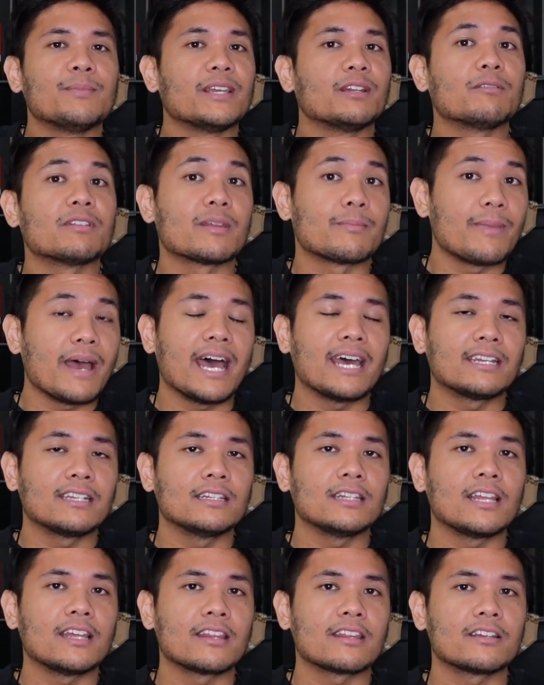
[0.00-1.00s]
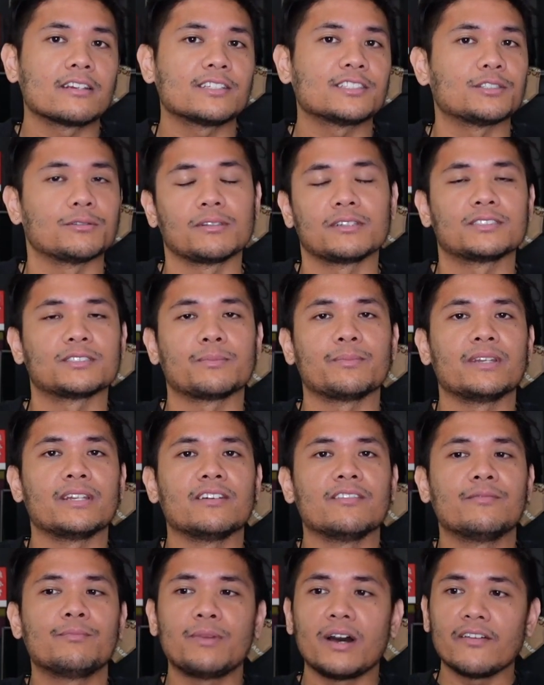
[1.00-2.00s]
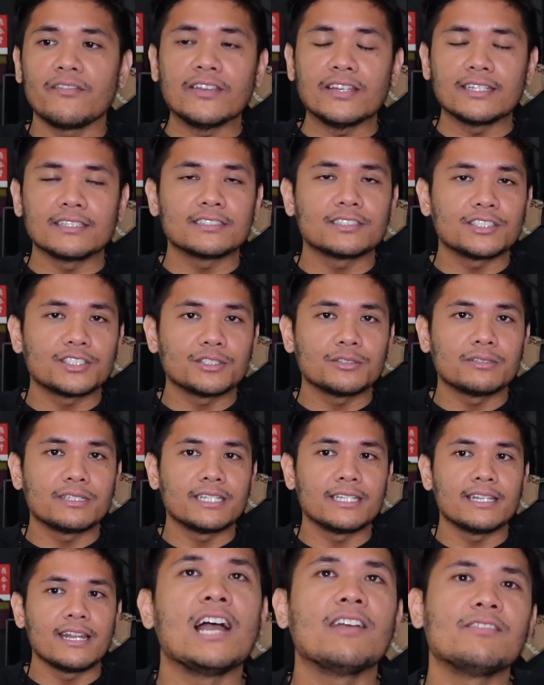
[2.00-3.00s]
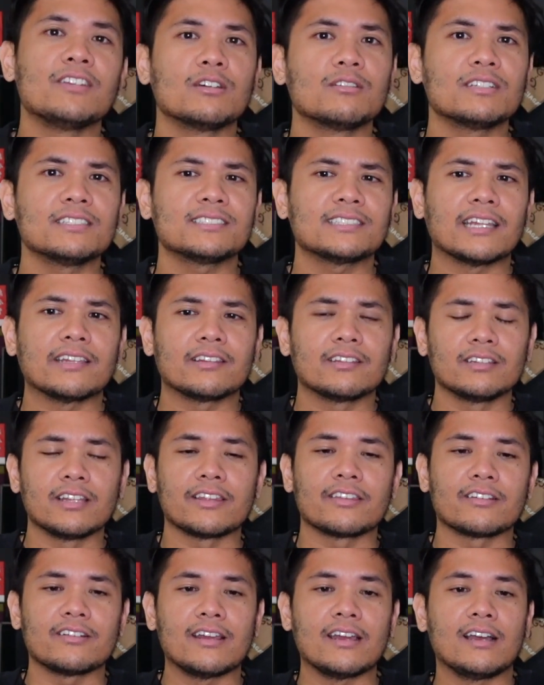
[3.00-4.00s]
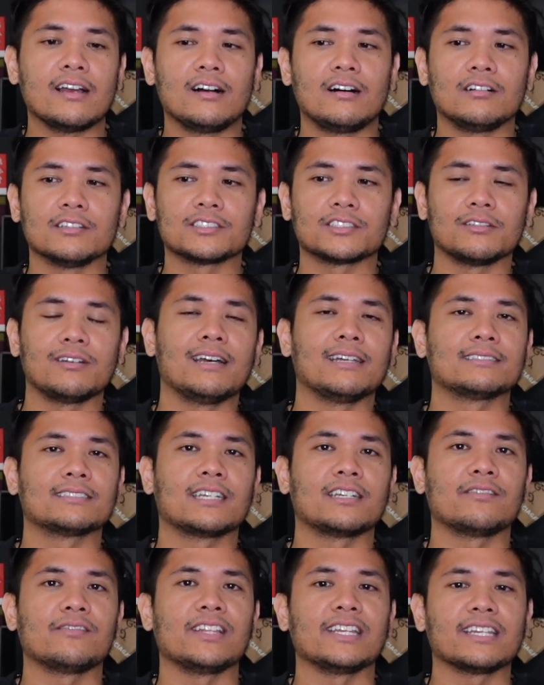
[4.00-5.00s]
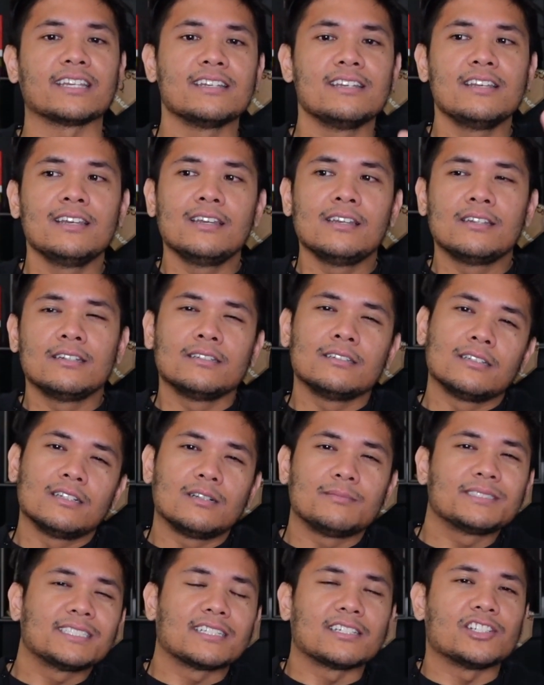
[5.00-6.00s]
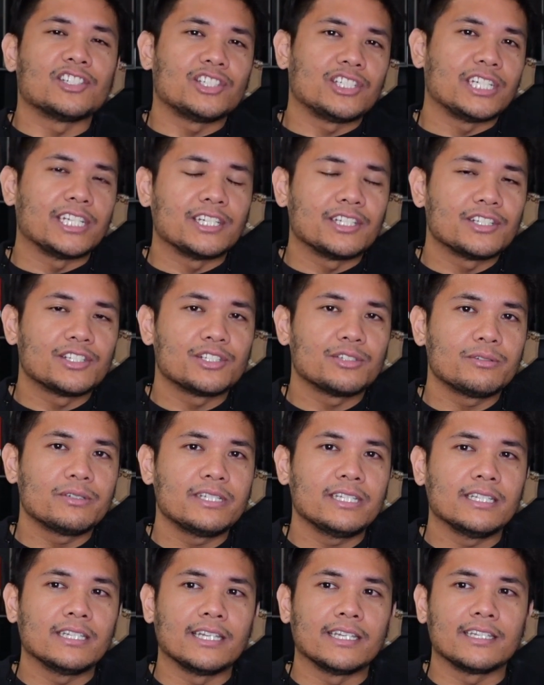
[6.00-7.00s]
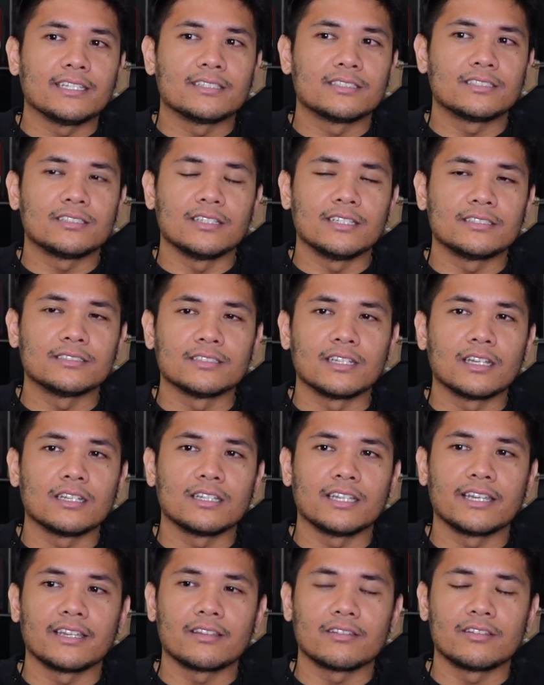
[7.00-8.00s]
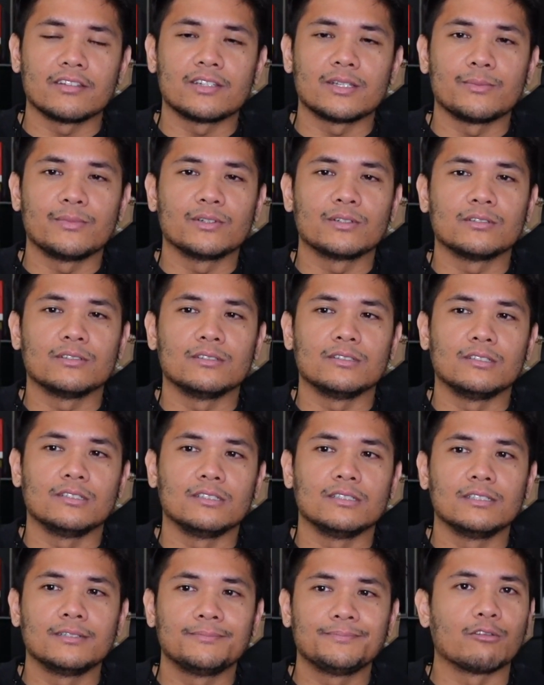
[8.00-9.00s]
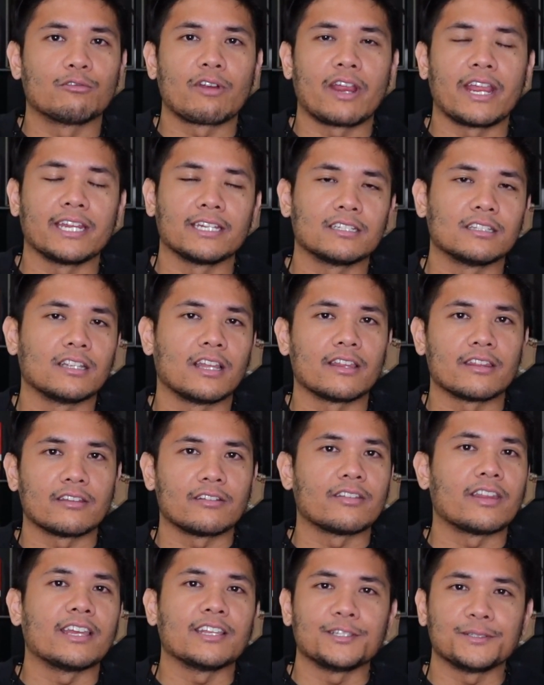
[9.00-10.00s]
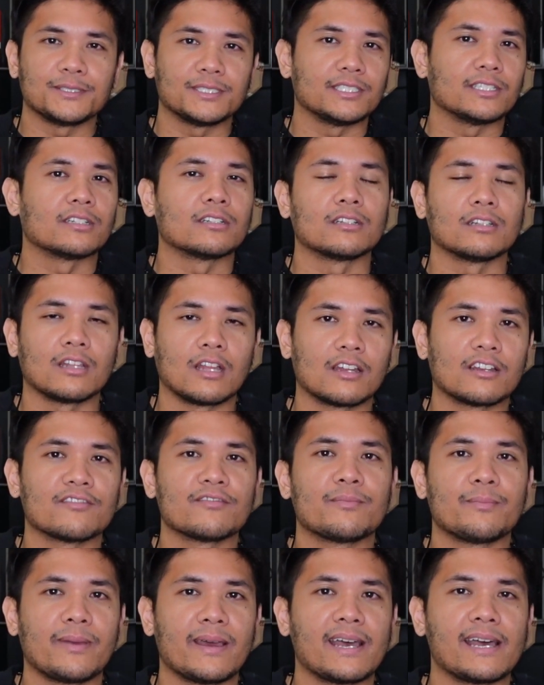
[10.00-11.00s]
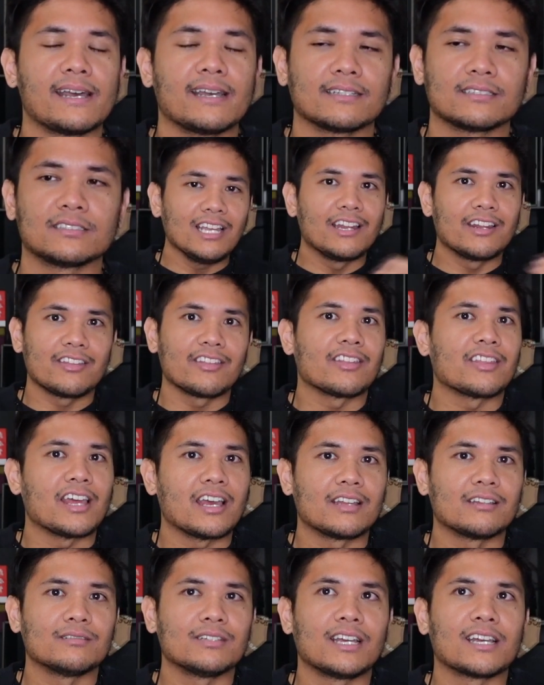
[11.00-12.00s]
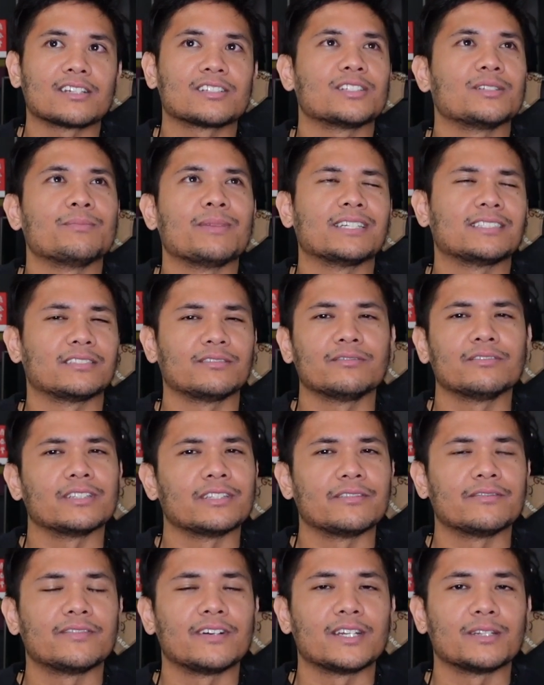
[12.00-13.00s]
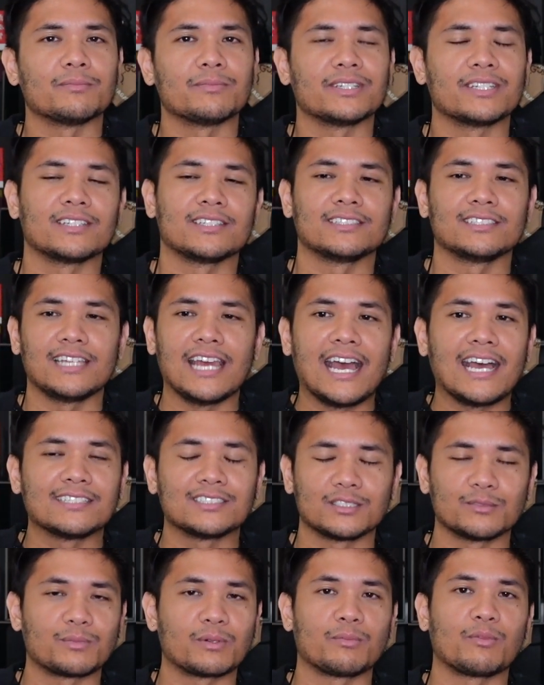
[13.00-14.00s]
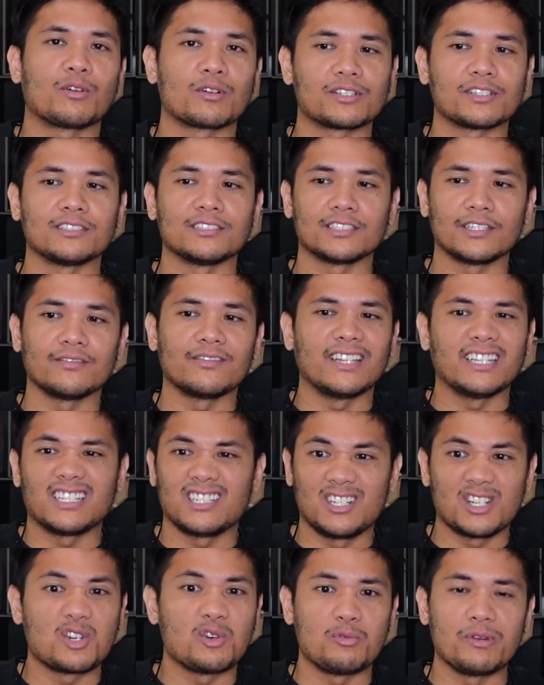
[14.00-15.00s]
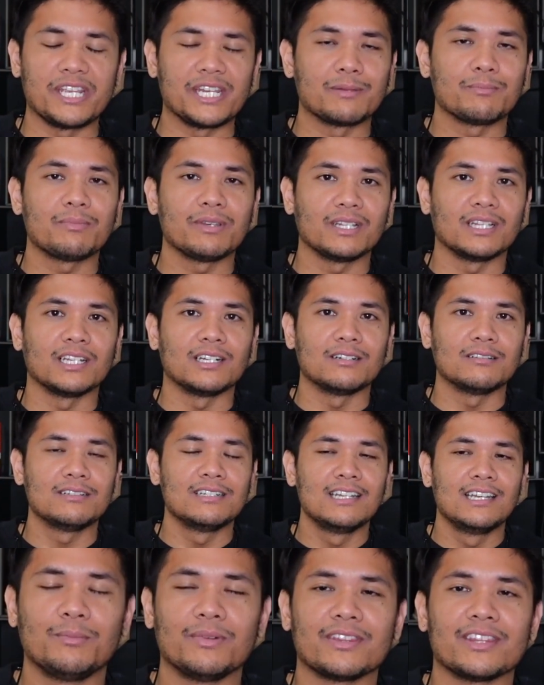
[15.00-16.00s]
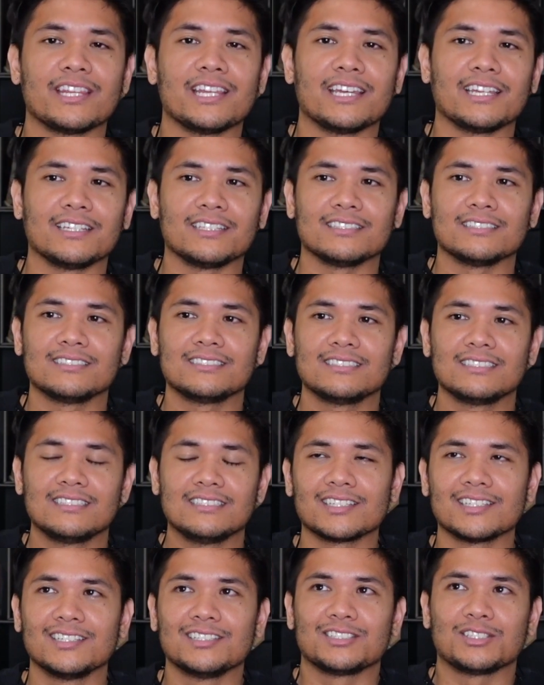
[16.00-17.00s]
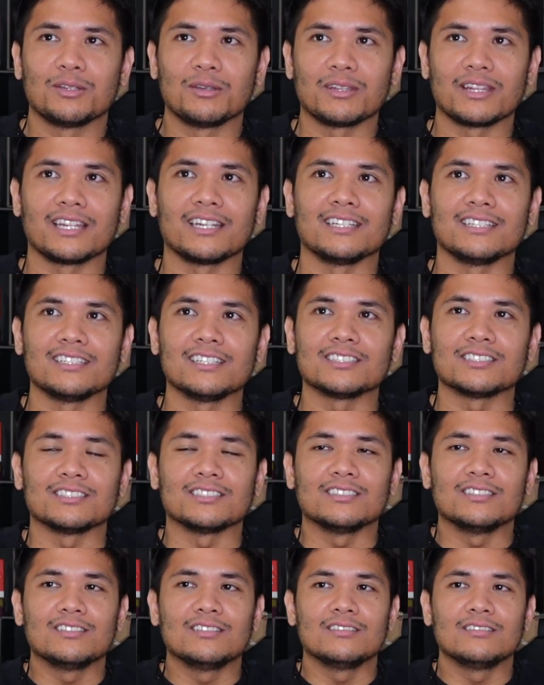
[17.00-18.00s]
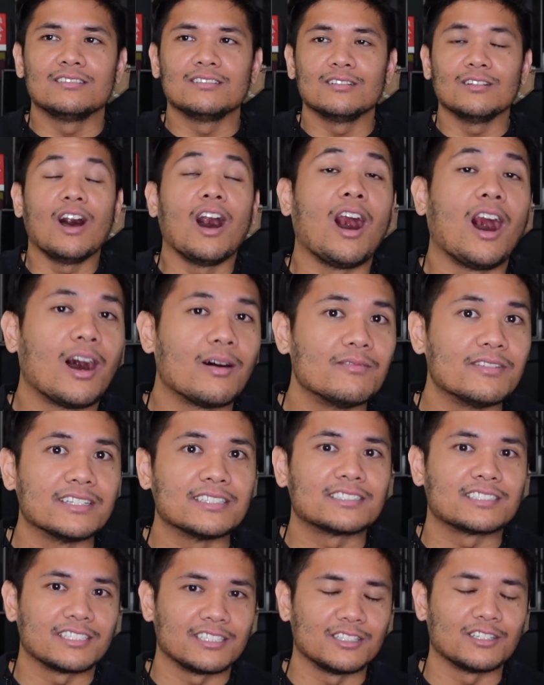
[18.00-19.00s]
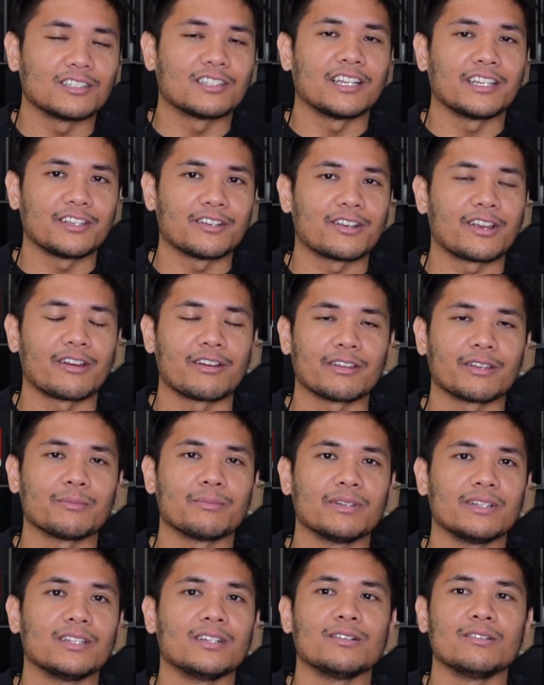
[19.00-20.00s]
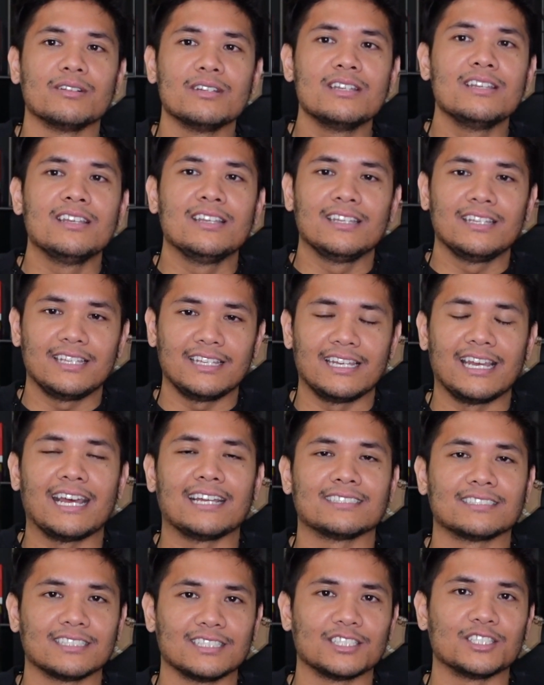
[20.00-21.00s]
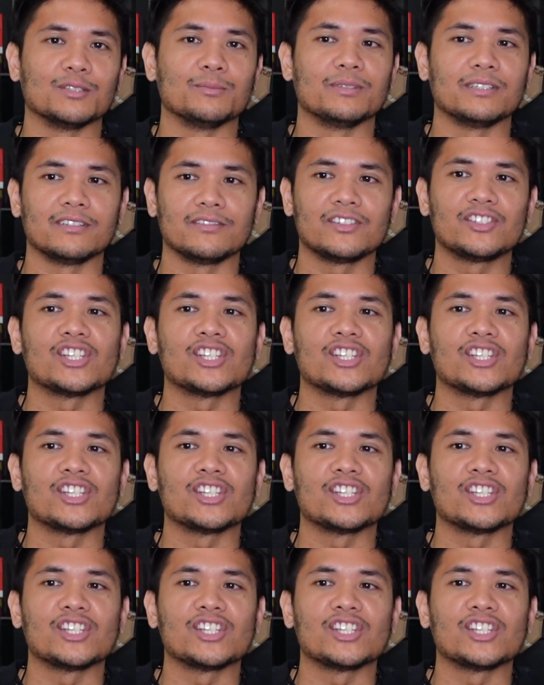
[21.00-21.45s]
made with a padded leather, so there's a bit of puffiness to it. I've noticed that the leather also has kind of like, almost like a sheen to it. Like it's it's not like the typical grained leather that you see on a lot of bags. And I think that actually makes it really fun because it has the proportions of like a queen pillow, but then so that it doesn't obviously look like you're carrying a pillow, it has a little bit of